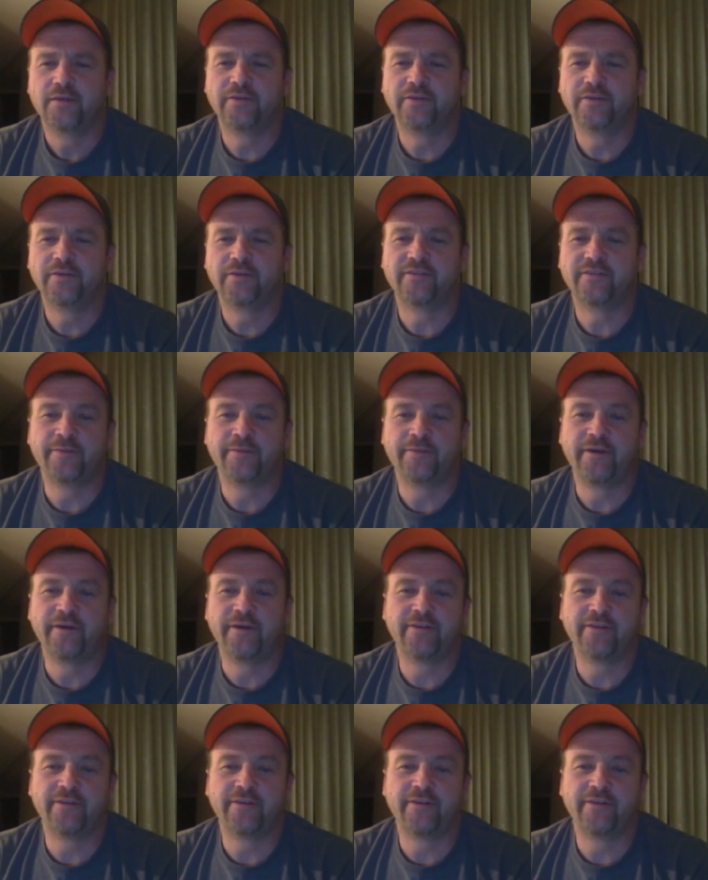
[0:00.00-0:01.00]
but in some
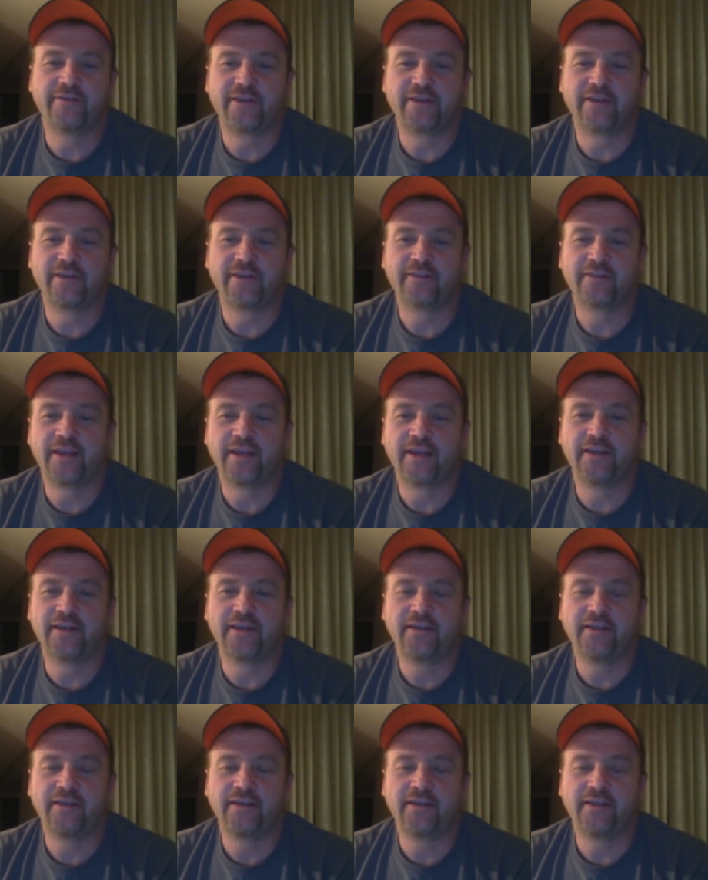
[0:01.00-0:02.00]
areas they're asking
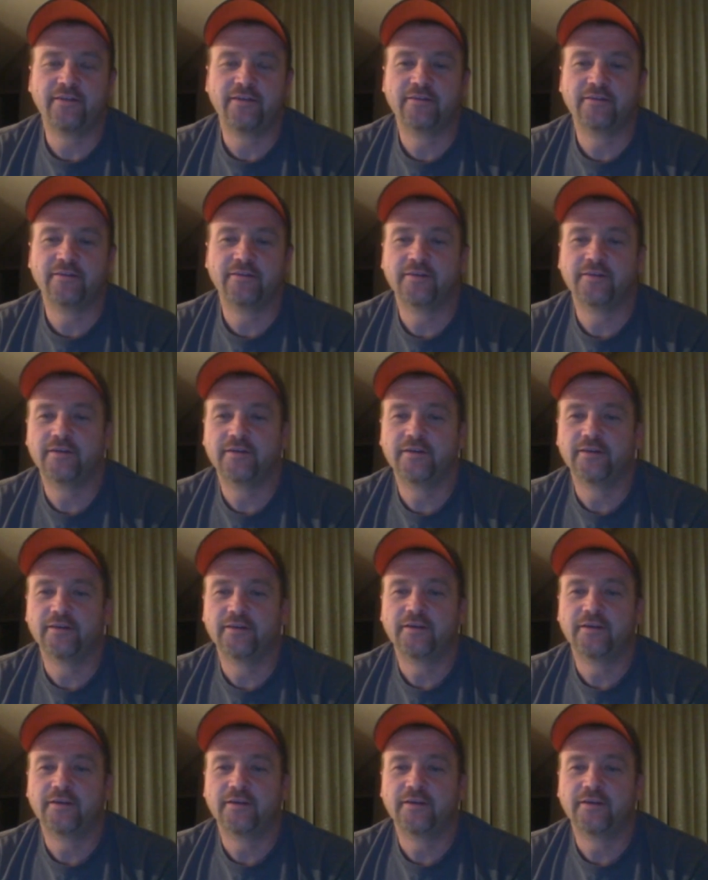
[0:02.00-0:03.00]
80.
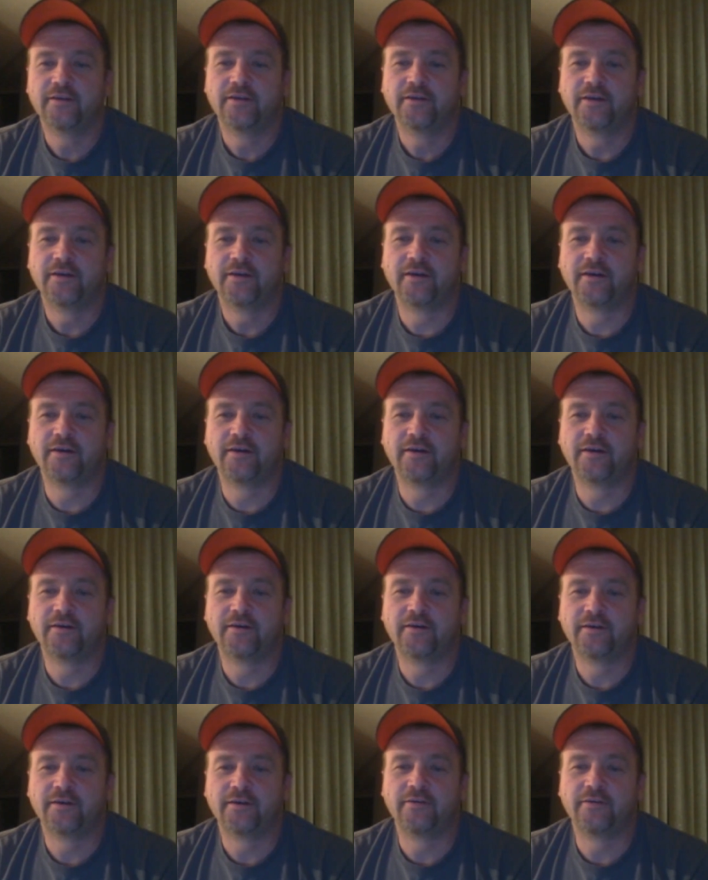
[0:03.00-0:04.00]

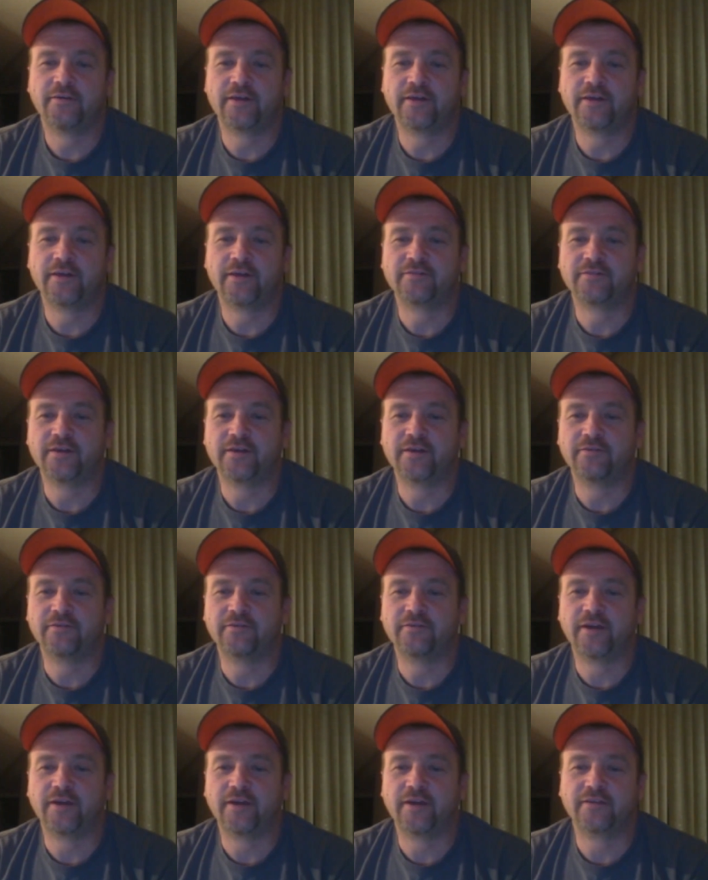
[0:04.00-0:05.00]
I know down
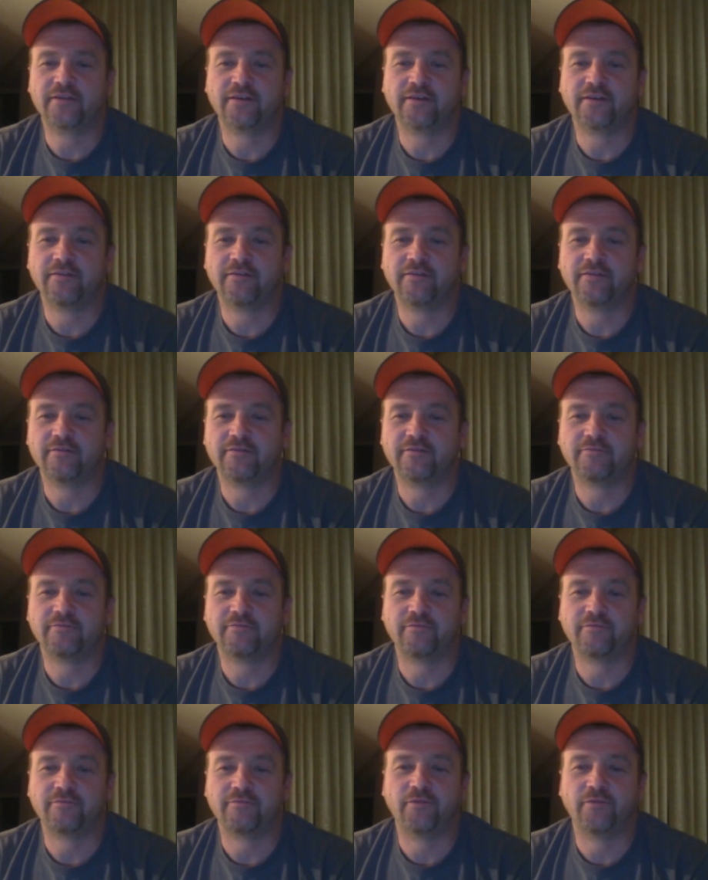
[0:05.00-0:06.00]
south they're asking
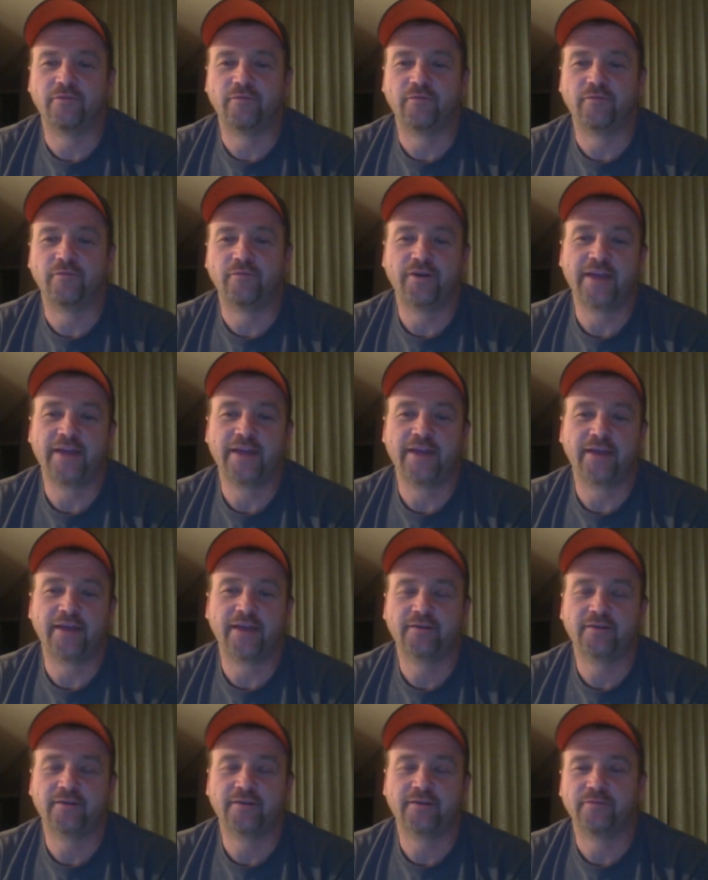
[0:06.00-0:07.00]
more than
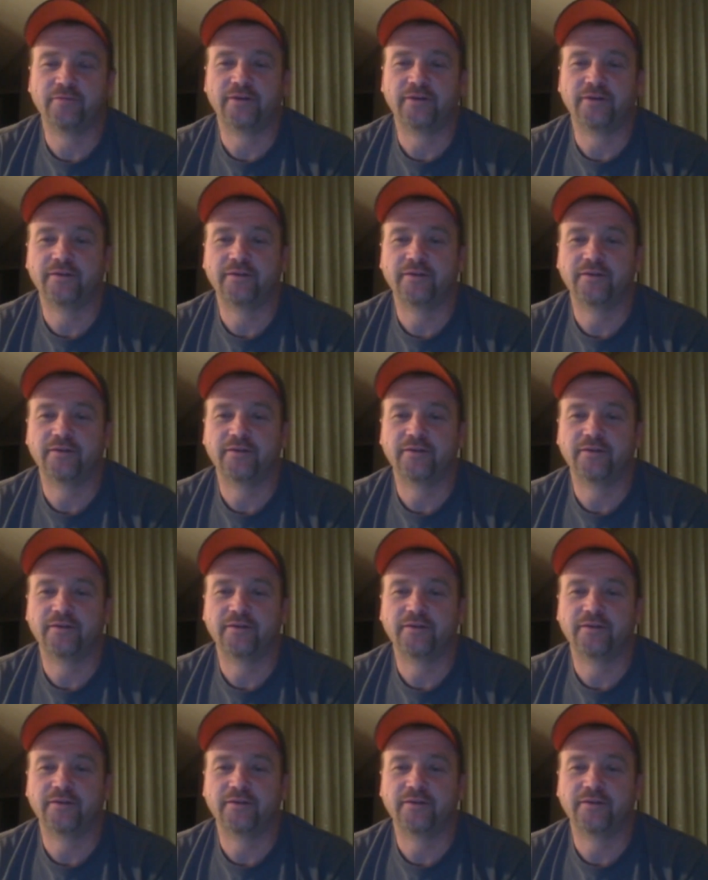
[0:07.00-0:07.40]
that, but